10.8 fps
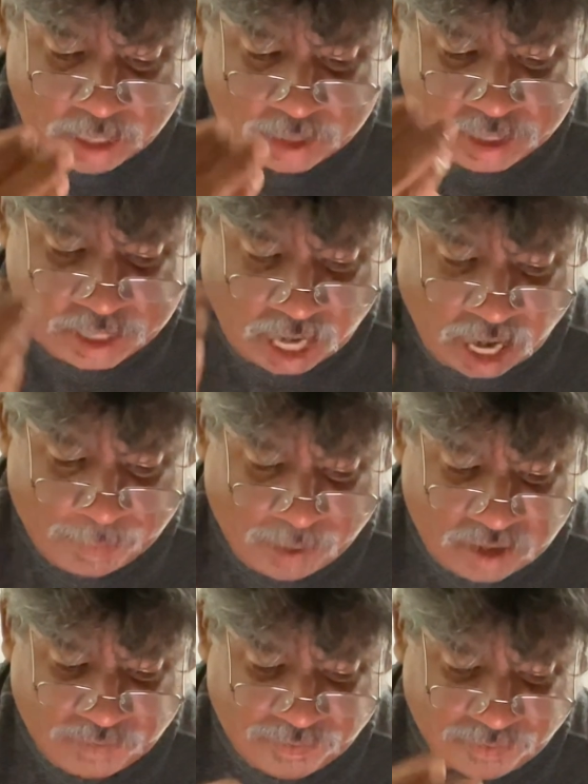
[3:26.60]
designed by
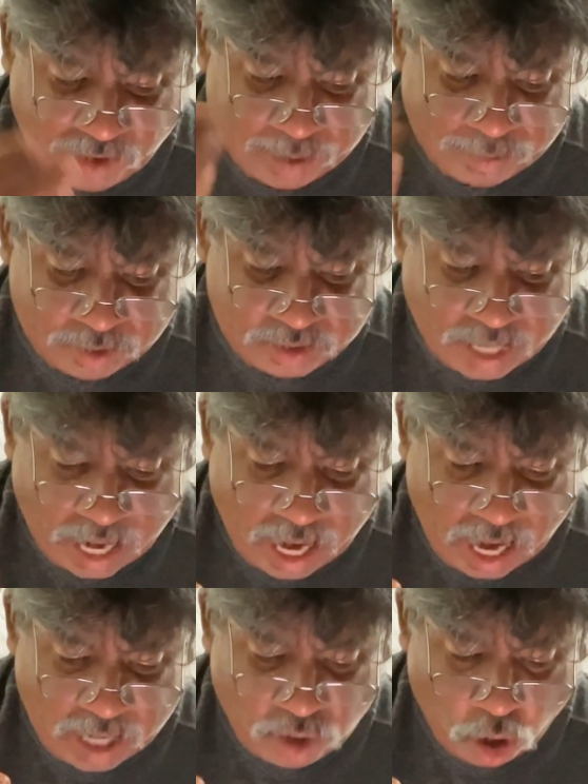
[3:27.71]
the framers
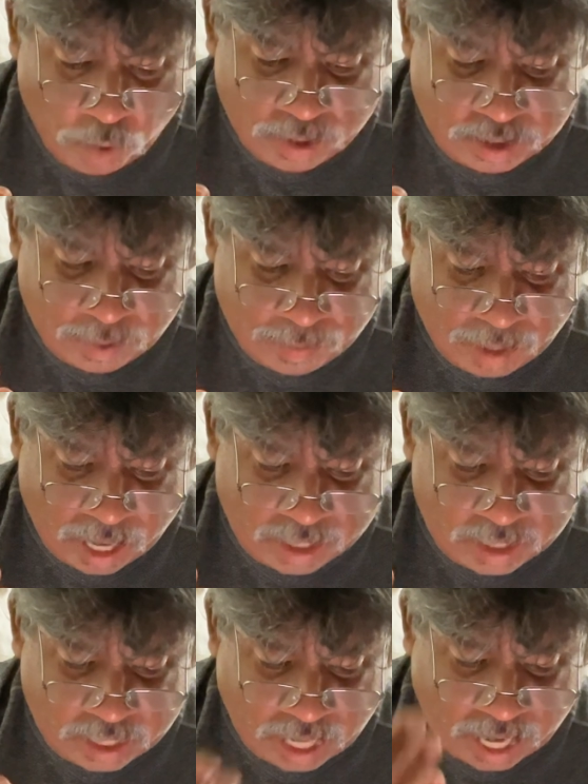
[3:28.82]
has always
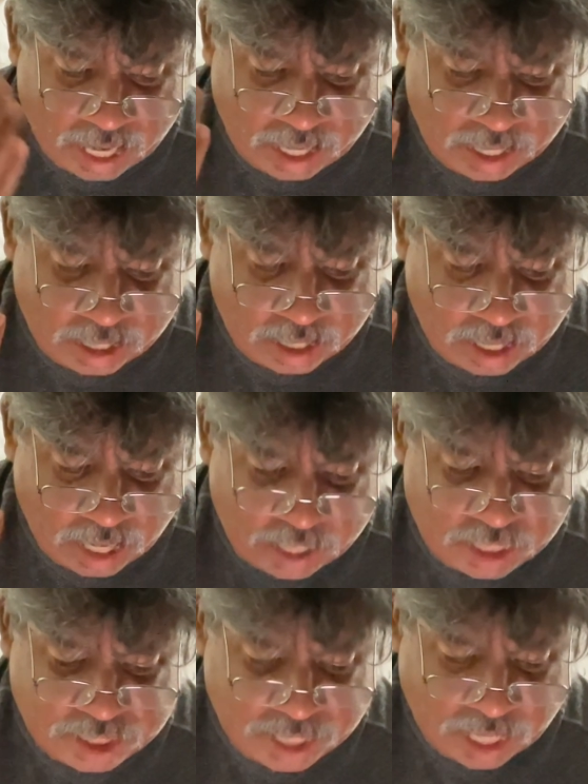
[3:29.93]
demanded an
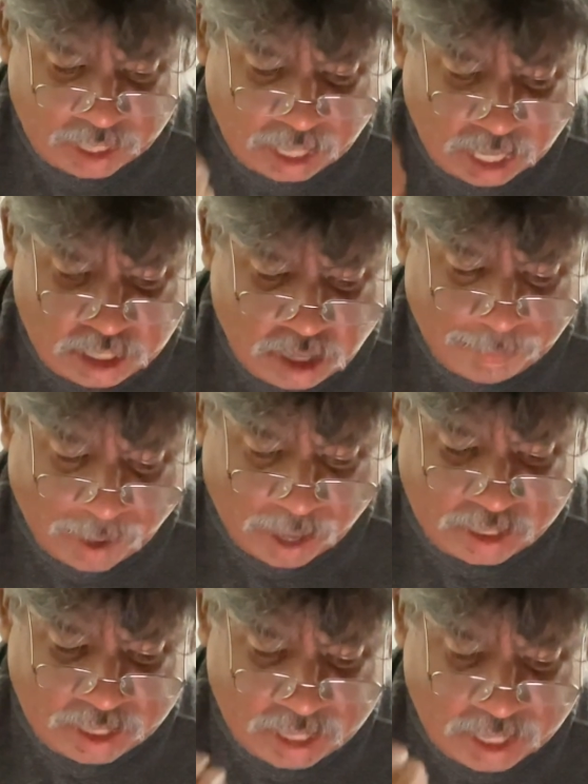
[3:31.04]
energetic,
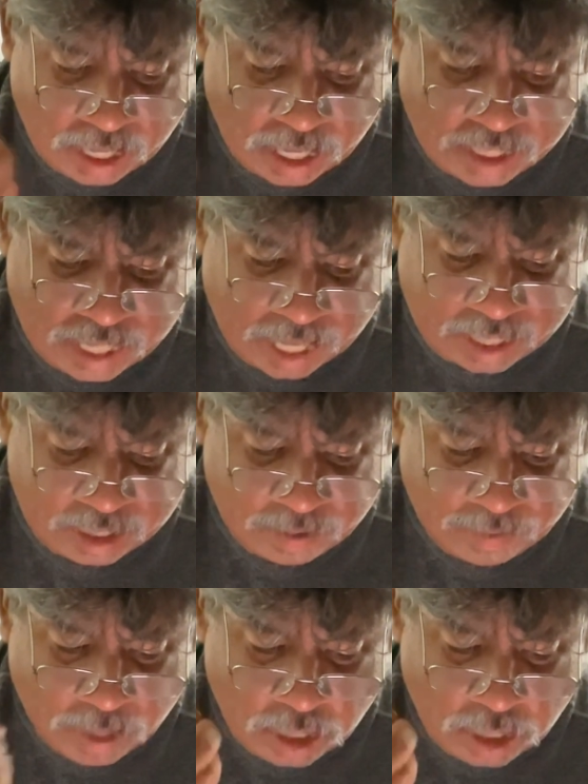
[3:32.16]
independent executive.